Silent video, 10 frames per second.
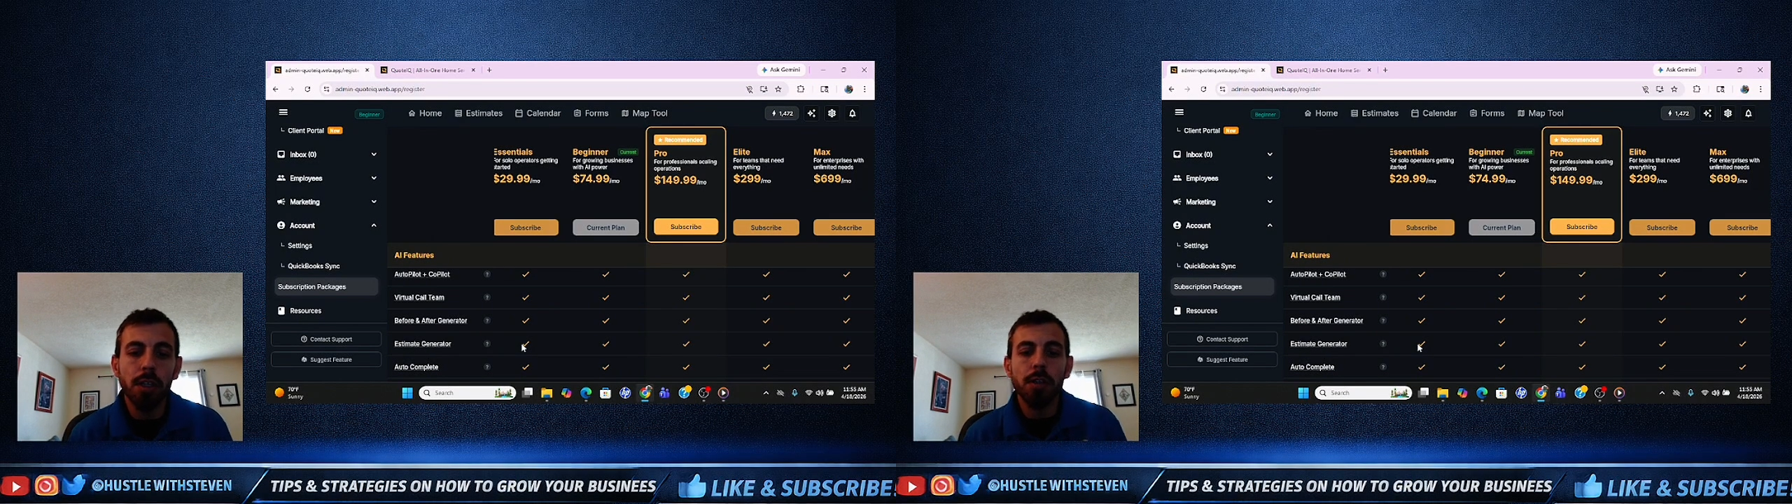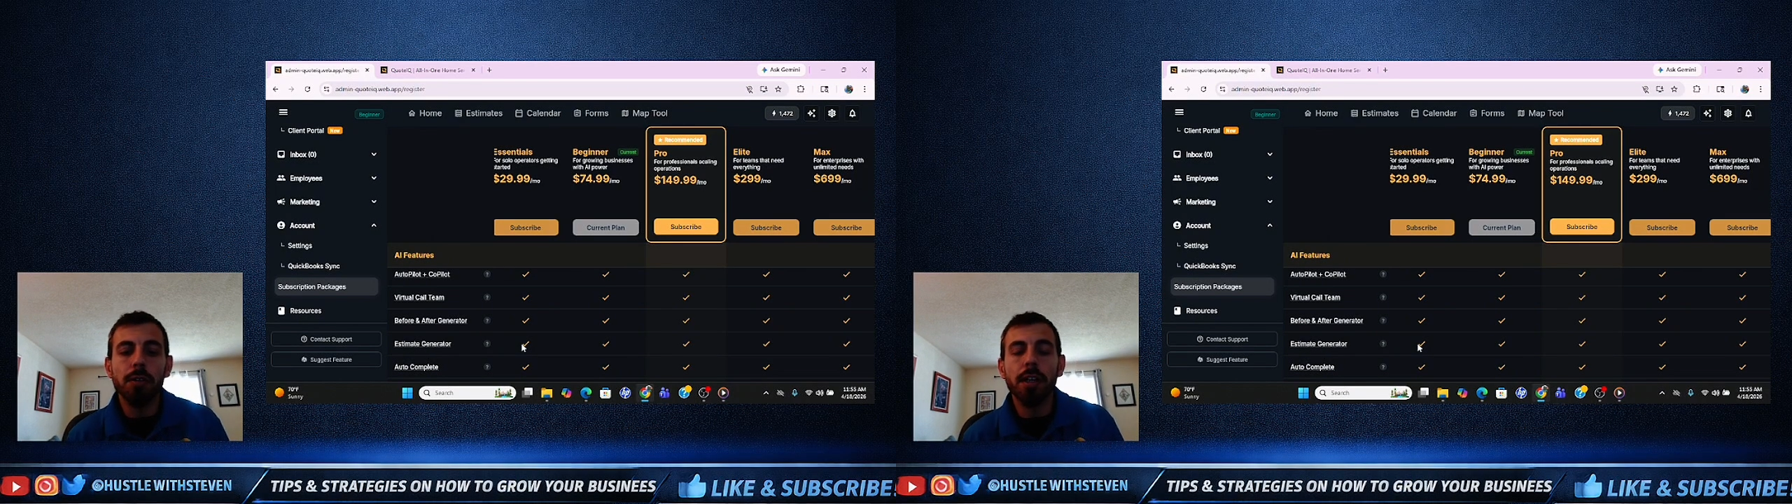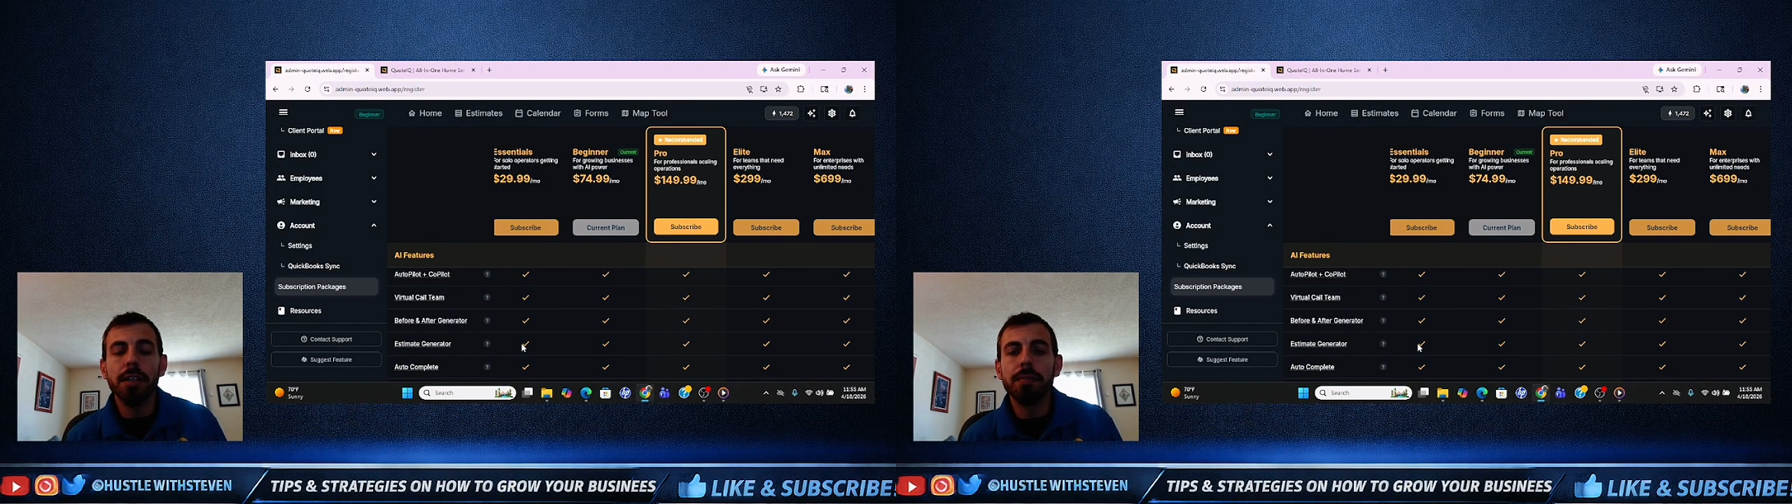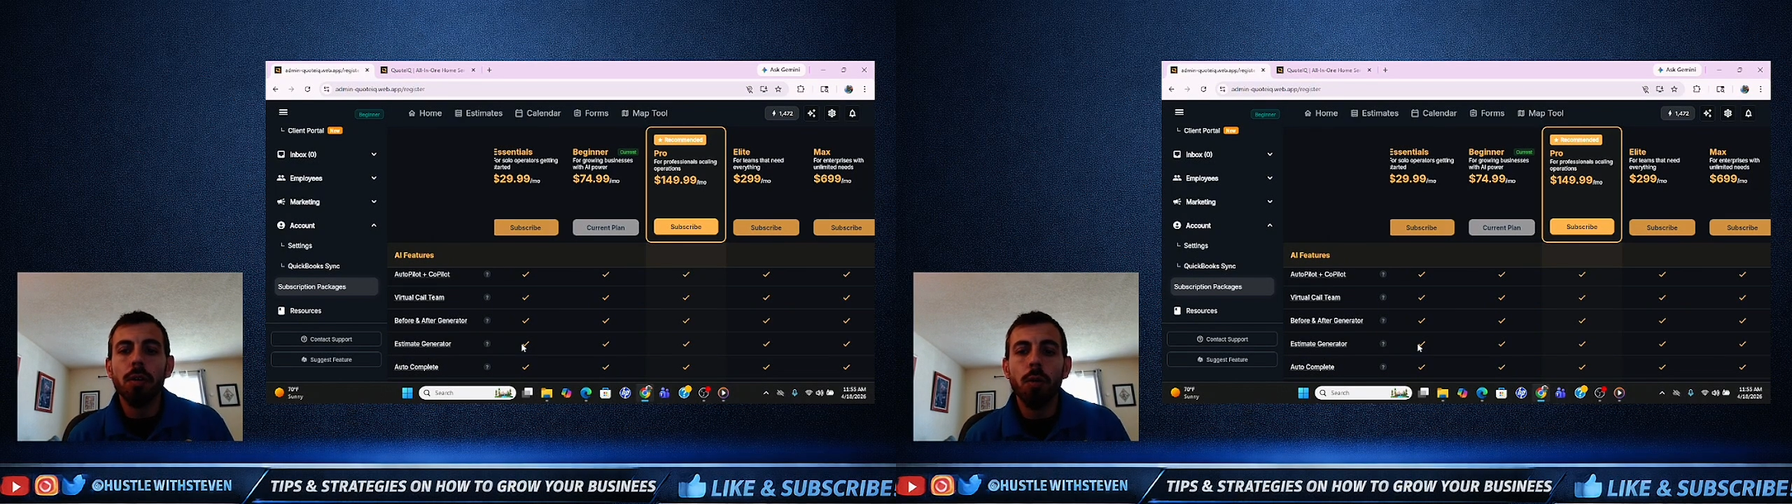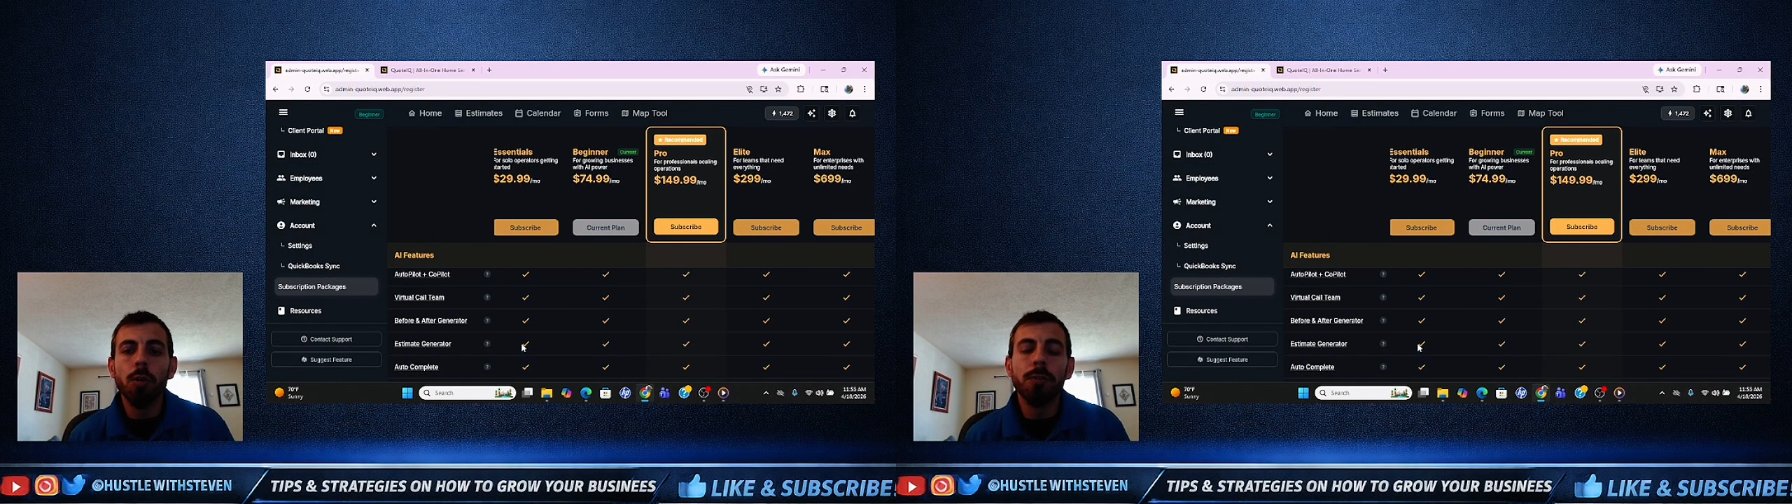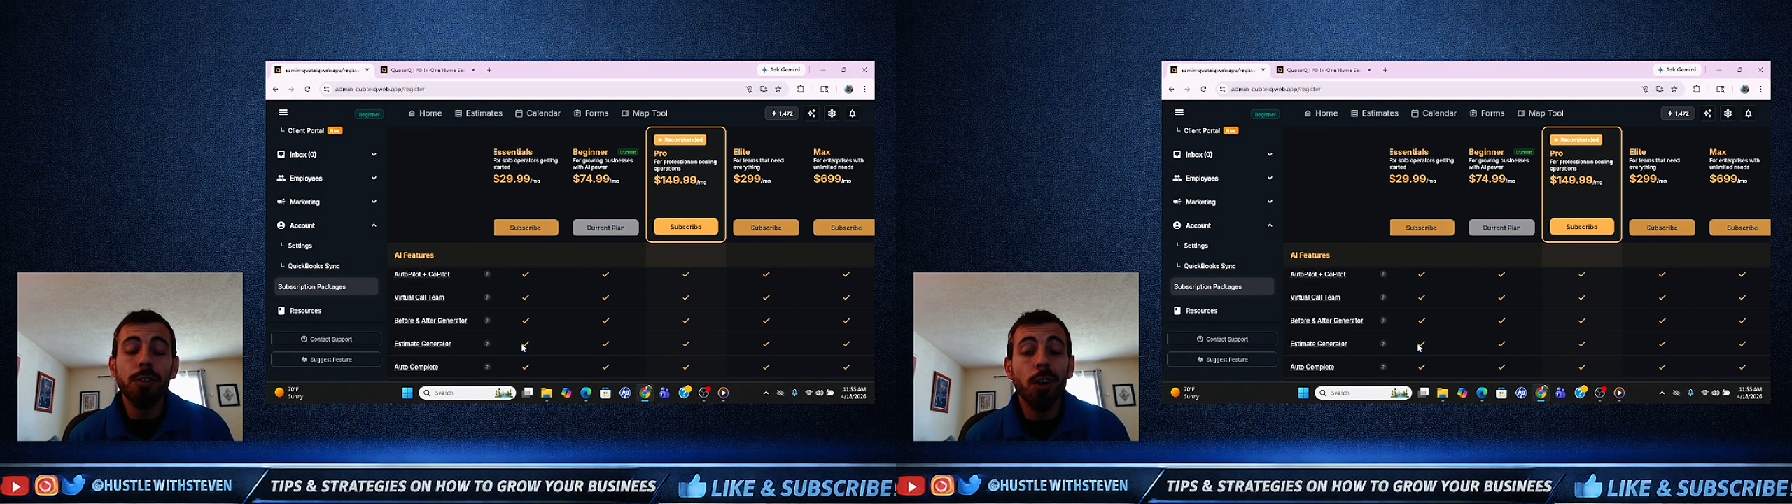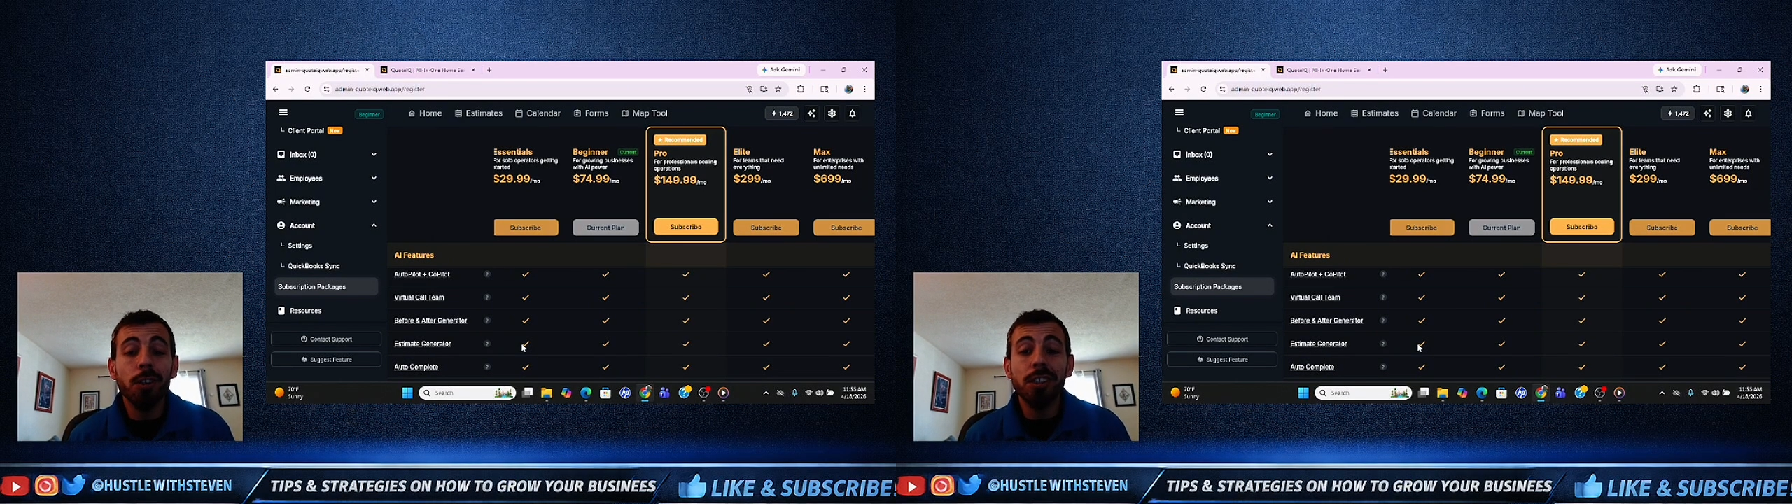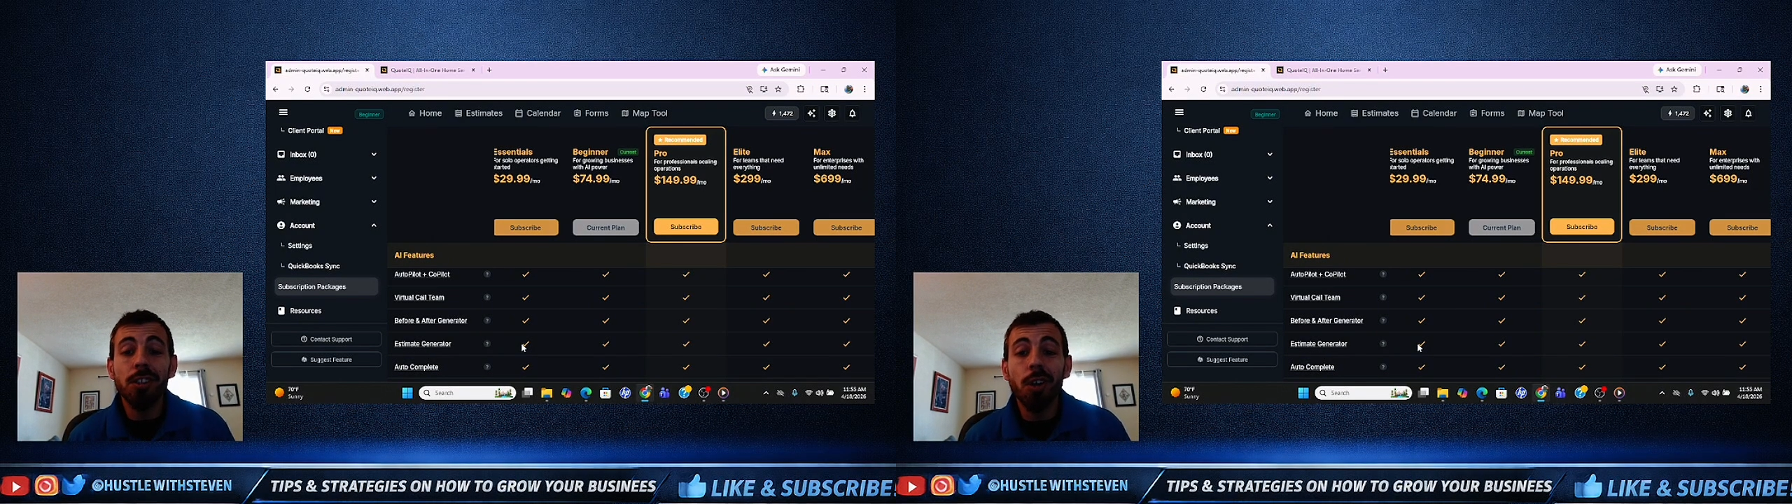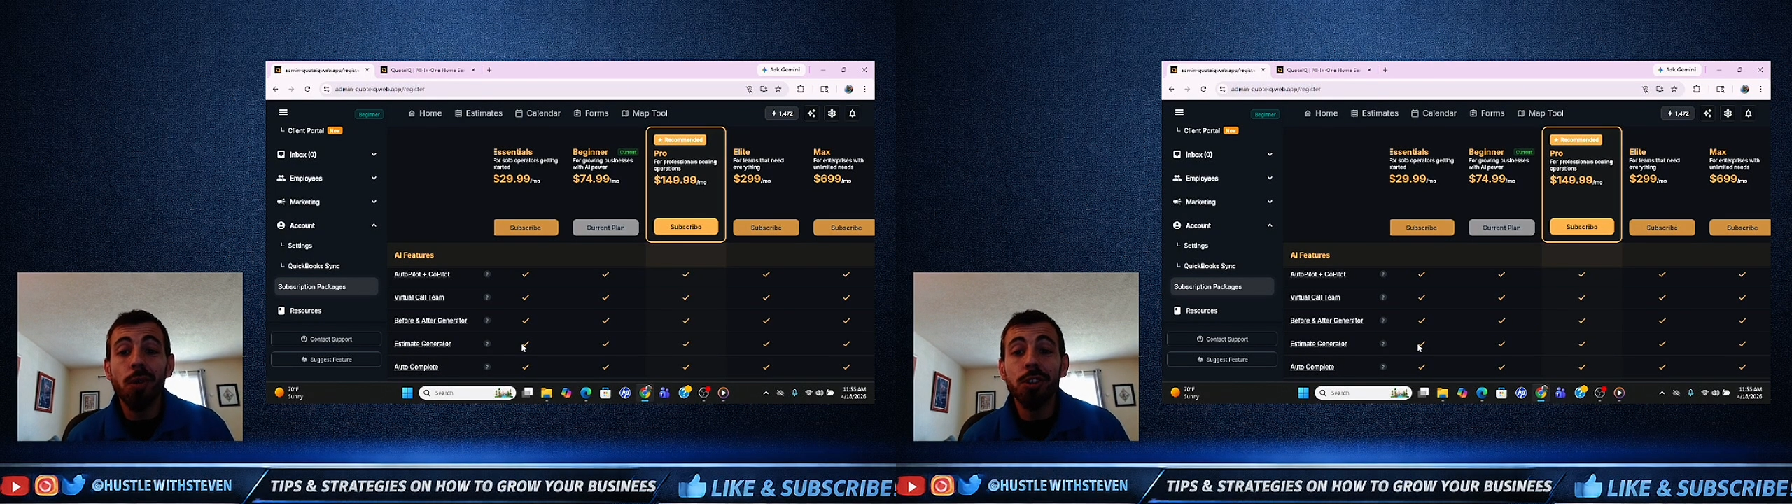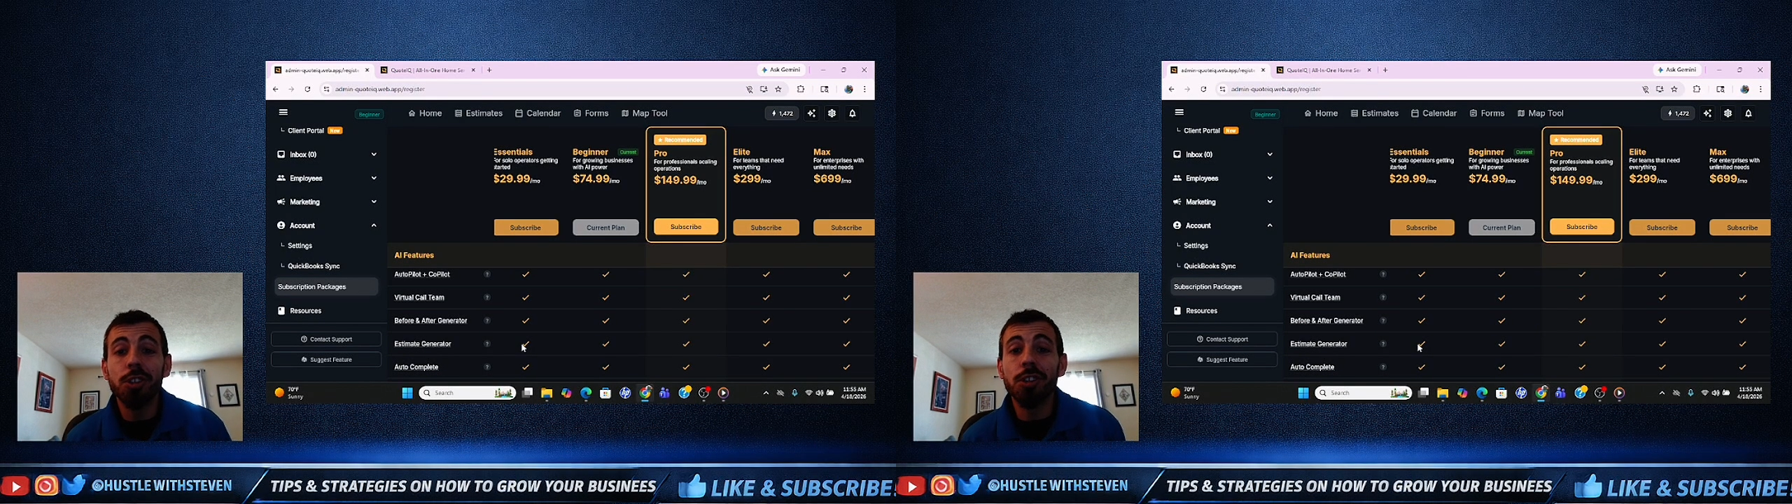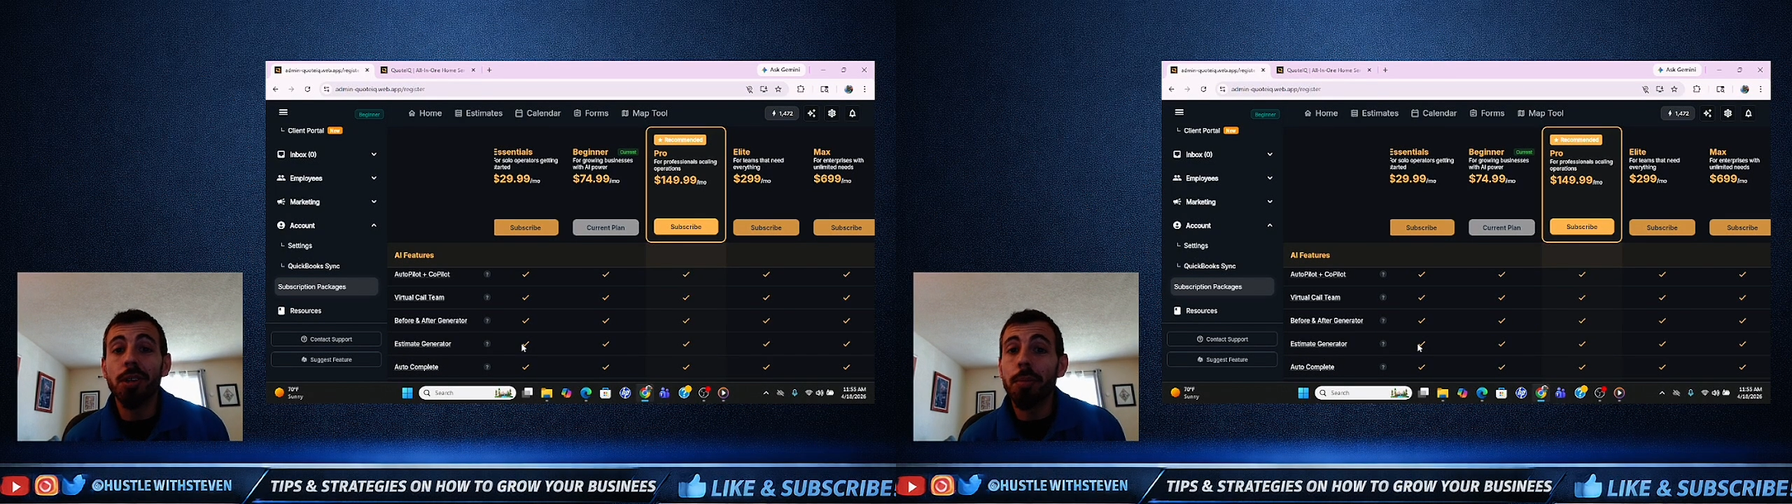right? Or if you already know what you're going